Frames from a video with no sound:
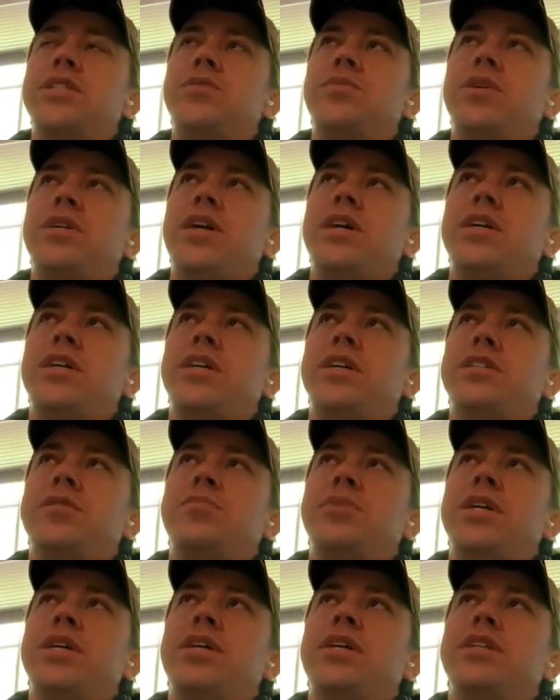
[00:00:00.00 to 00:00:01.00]
best way i can
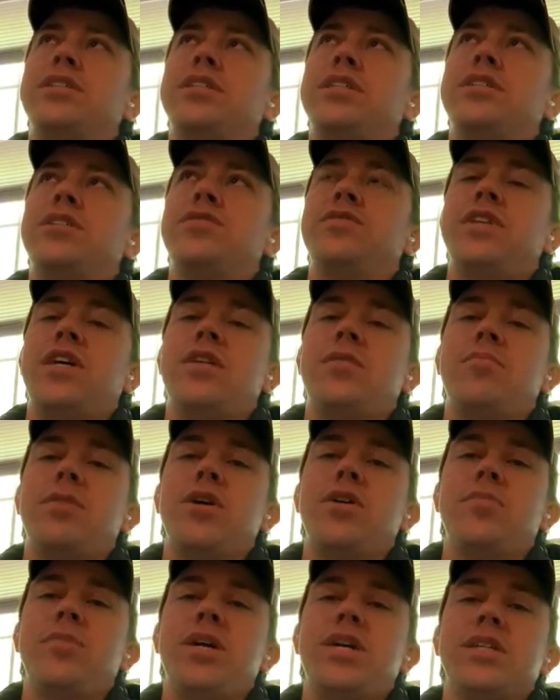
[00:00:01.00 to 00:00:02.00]
explain it is like you've got a
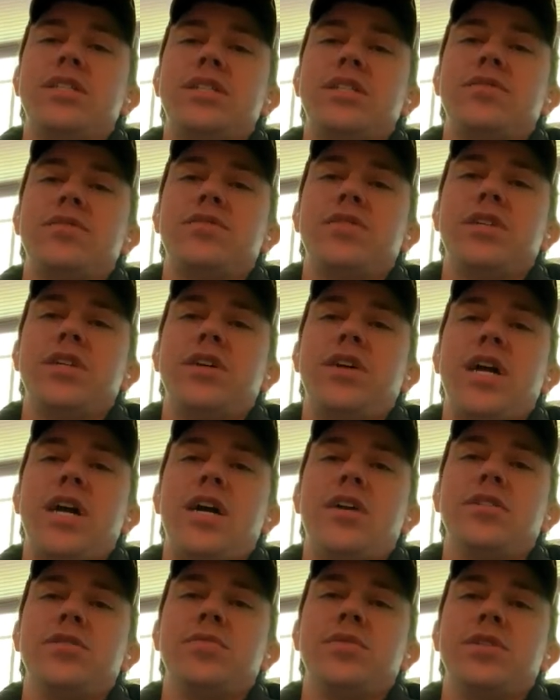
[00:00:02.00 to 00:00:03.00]
mailbox out front of your
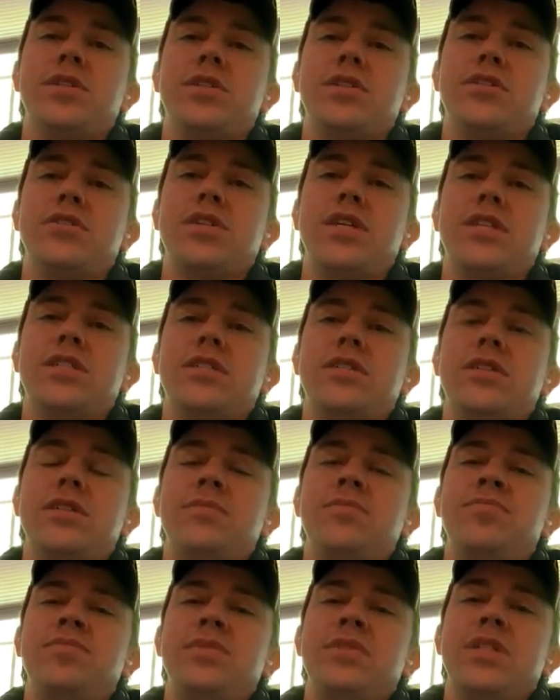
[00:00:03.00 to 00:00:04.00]
house with an address
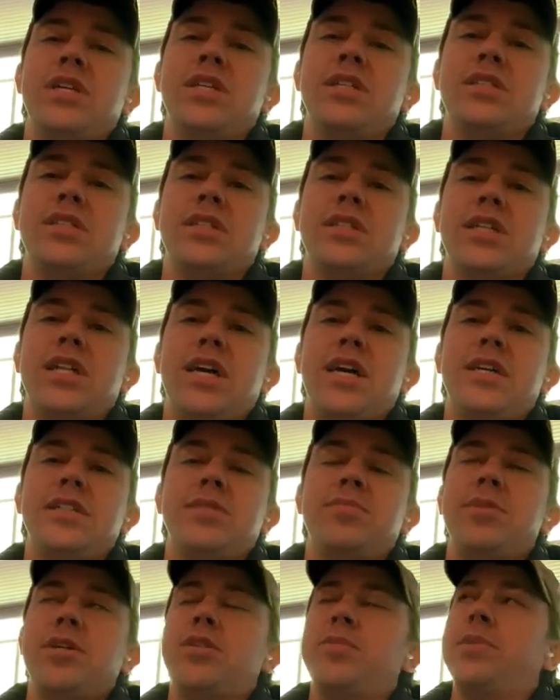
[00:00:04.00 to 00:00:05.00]
and it's a
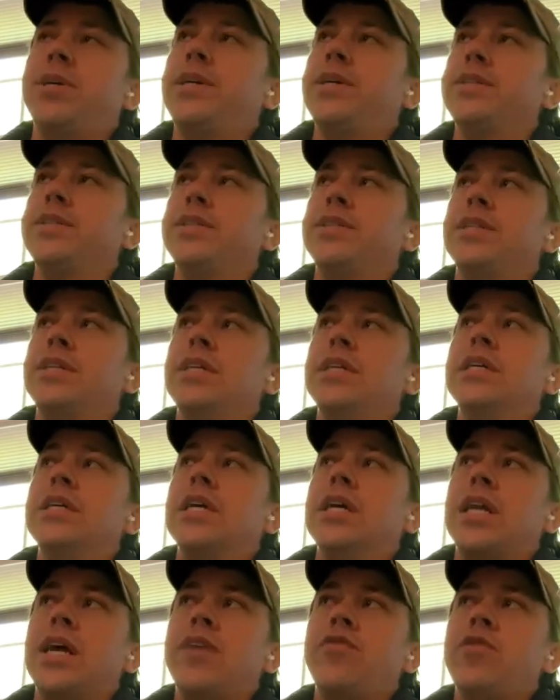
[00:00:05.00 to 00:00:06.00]
glass mailbox
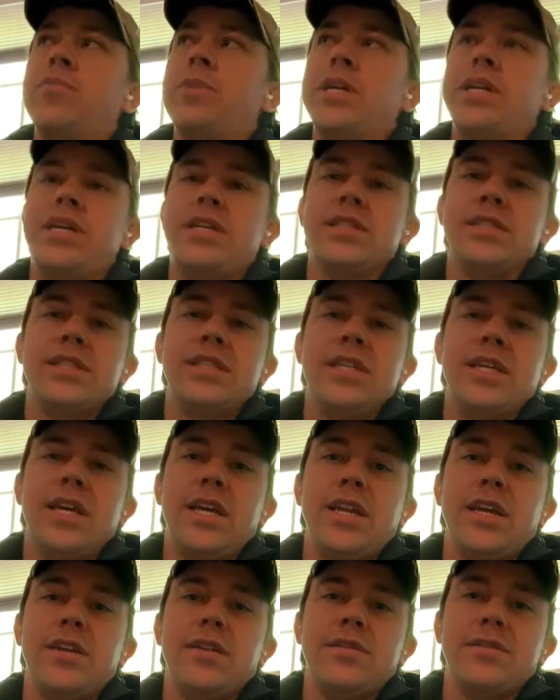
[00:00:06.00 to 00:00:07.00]
and everybody can
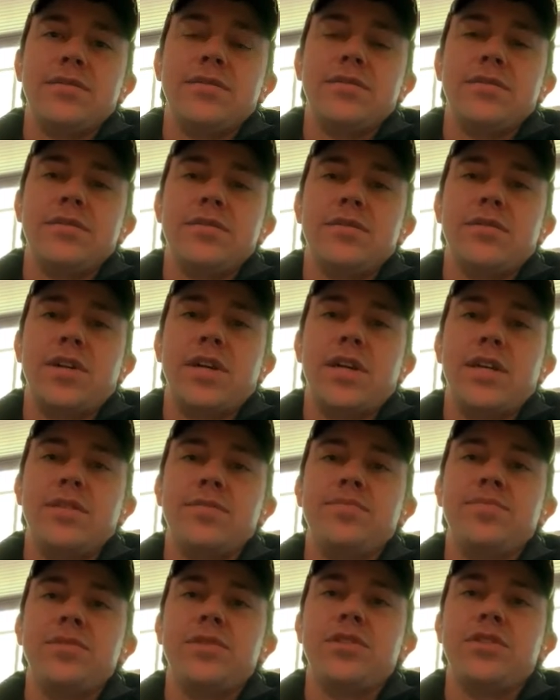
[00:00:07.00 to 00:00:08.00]
see in it
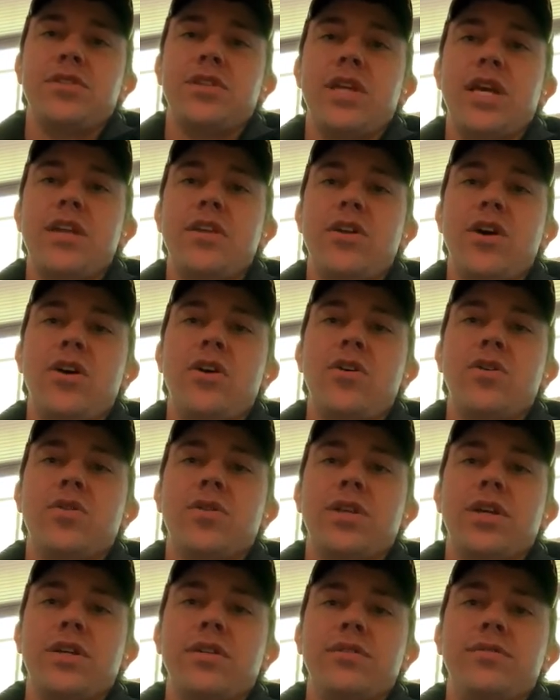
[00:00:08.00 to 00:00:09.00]
right so they
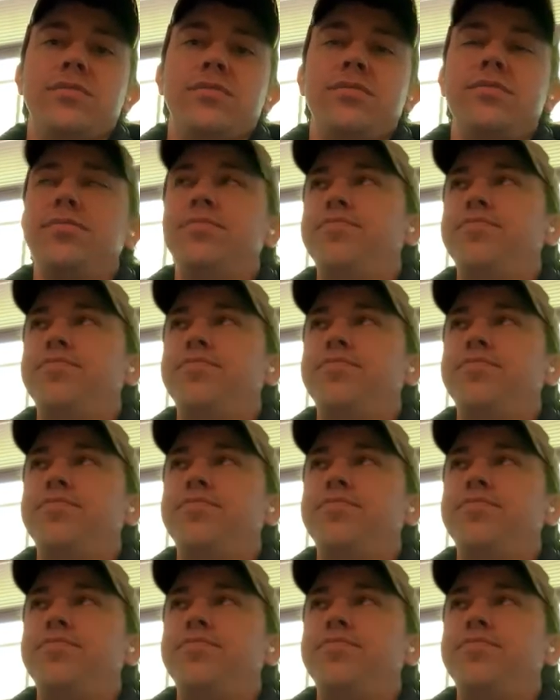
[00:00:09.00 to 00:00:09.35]
know that,